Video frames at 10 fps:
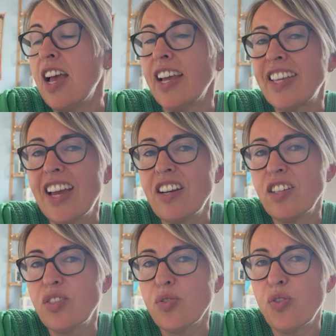again,
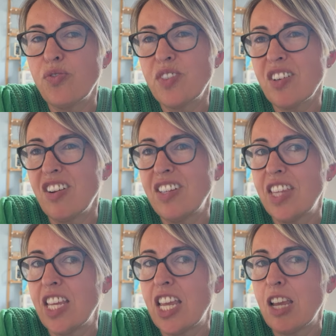I sort of started
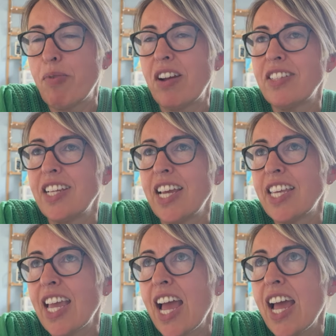thinking about it
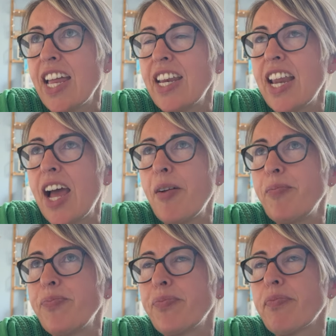again,
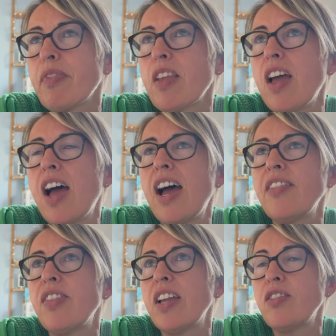
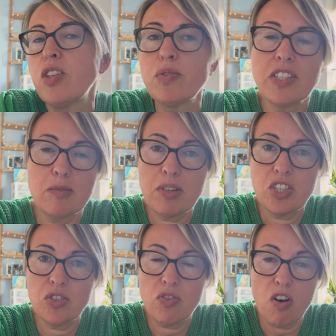and then there was a
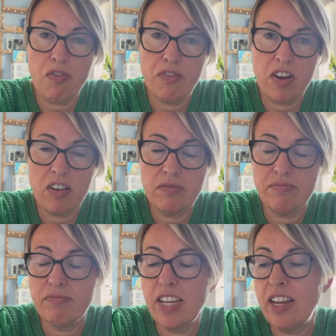special offer
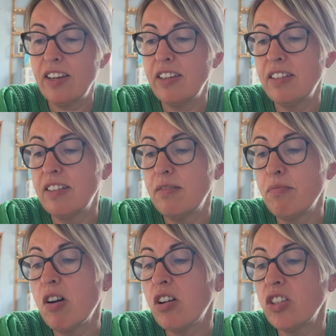in
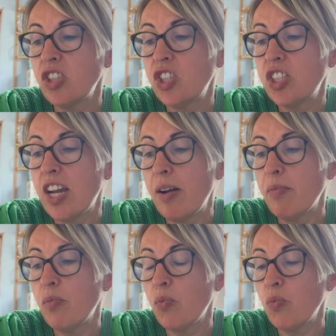March,
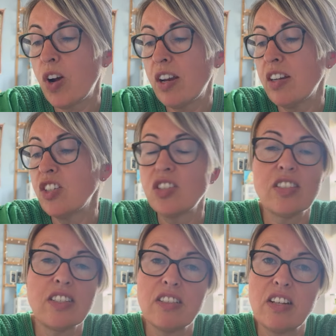and I
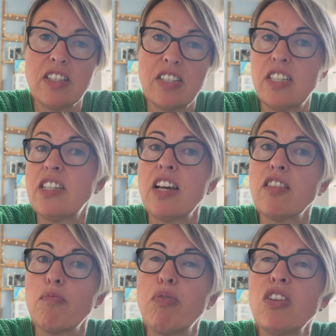just decided to
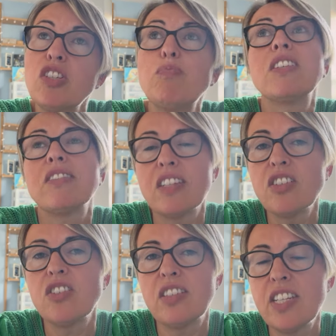take the plunge because I
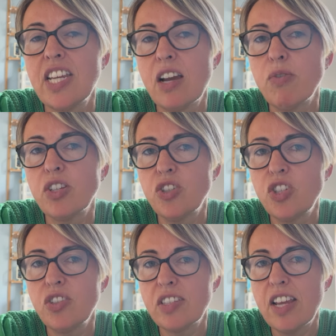could see how I could
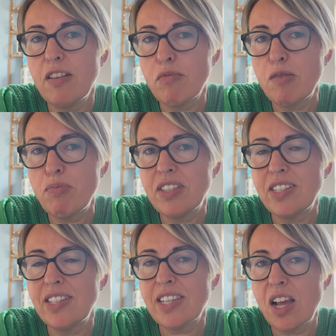use it in my
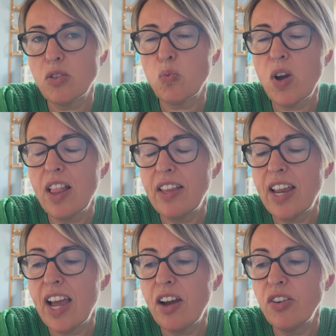business as well,
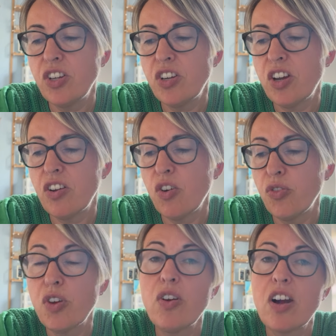and how, you know,
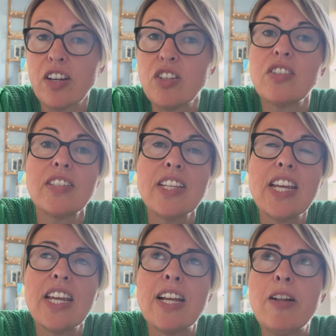although I could
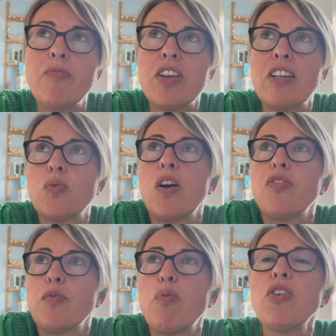see as
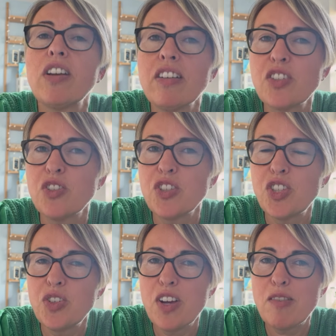well the point I'd got
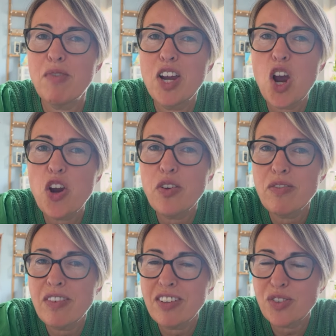to in my
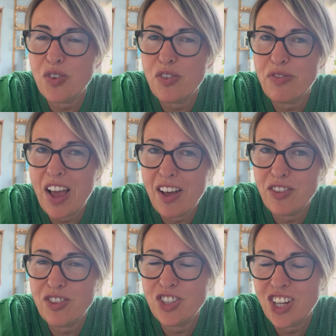own sort of
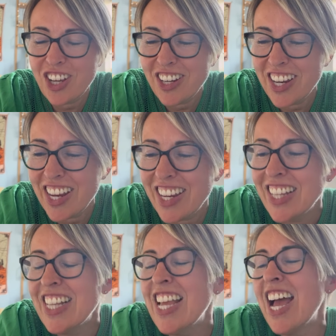health journey,
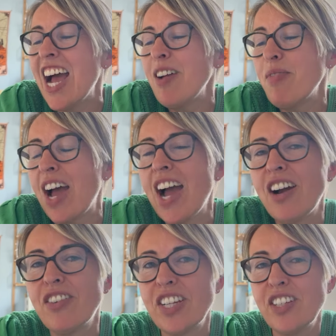
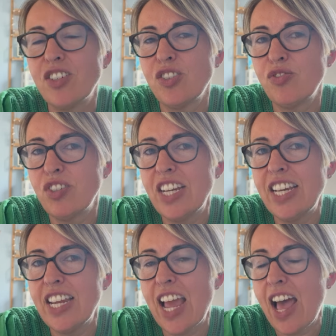how it could
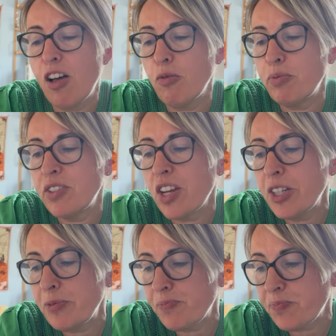really help.
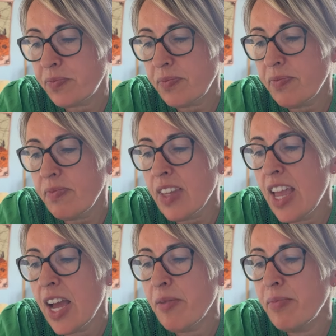So
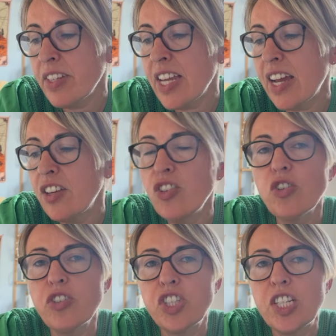yeah,
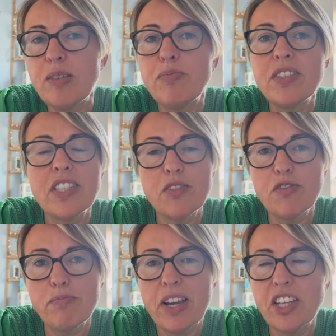not cheap. There's
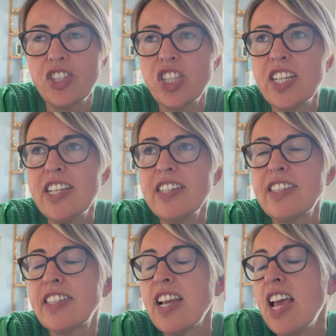different
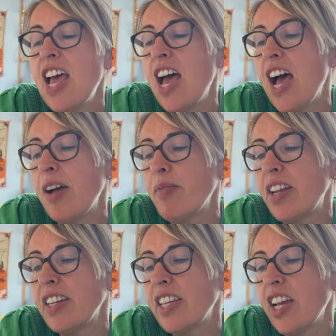packages,
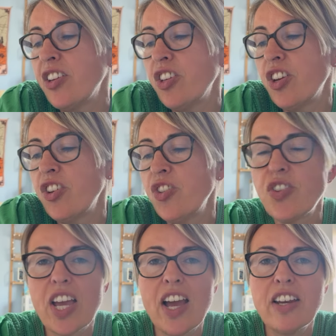And again, you know, you
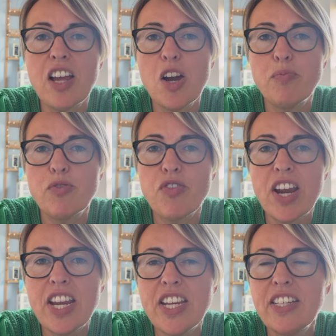can
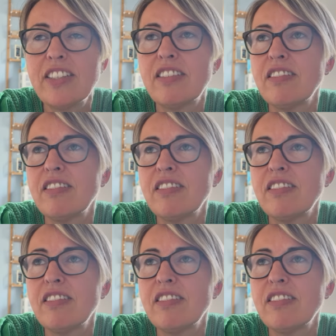upgrade